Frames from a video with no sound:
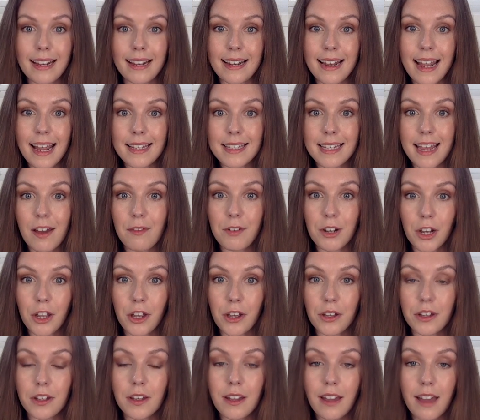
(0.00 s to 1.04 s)
Let's have a
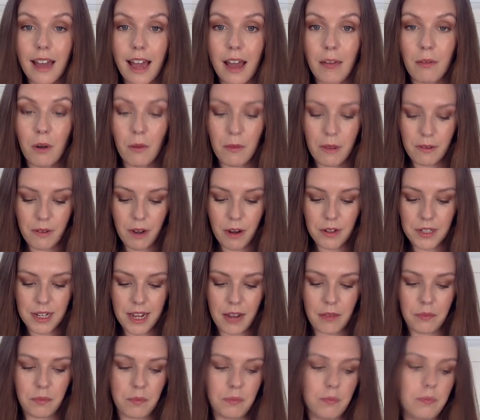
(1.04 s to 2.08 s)
look at what we wrote
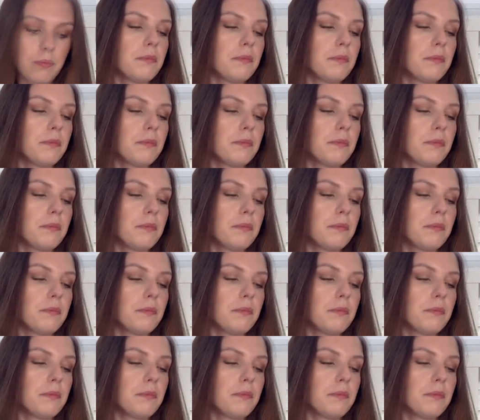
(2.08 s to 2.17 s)
down.